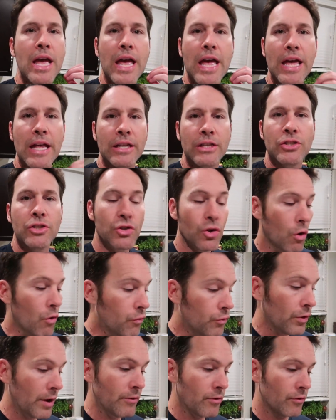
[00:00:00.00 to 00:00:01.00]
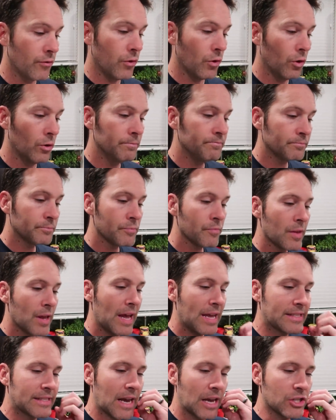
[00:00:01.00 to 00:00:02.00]
It is so flavorful.
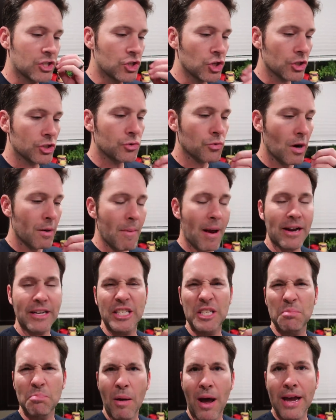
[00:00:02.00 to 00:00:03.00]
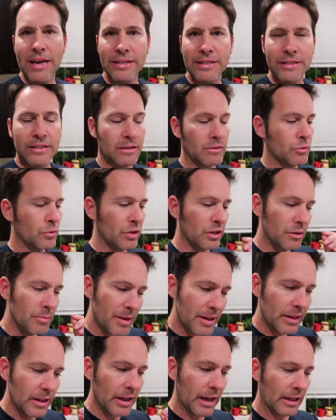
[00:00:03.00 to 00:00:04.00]
It's got just the right amount of spice, a little
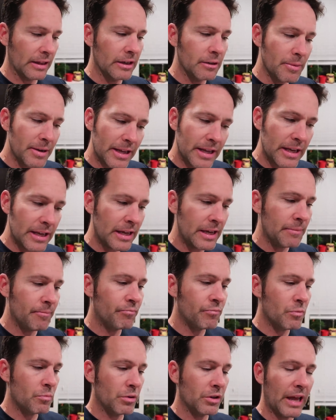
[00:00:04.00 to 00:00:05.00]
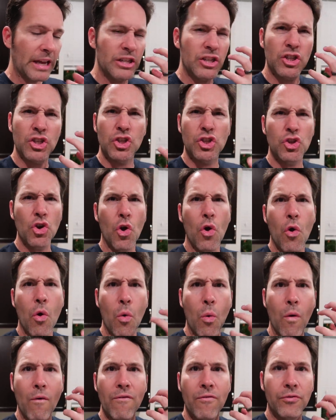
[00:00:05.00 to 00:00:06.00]
bit of heat, but like just
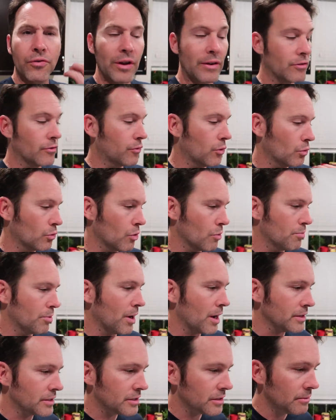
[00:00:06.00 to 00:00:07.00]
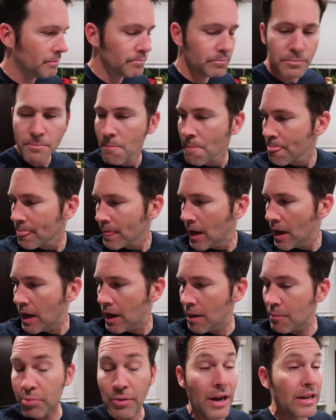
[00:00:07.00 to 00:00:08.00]
so flavorful and robust.
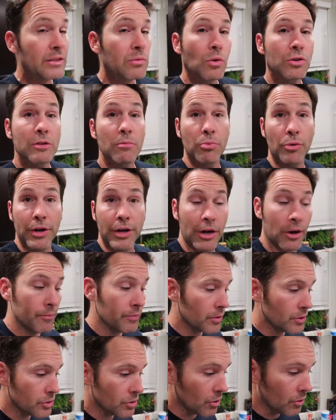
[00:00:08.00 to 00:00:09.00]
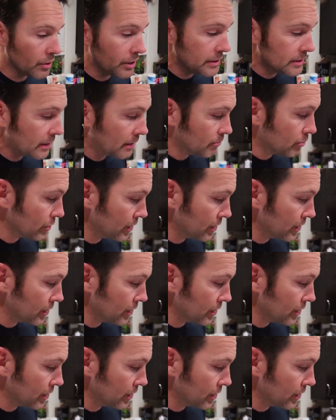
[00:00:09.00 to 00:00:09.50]
Bryce wants a burrito, so he's getting a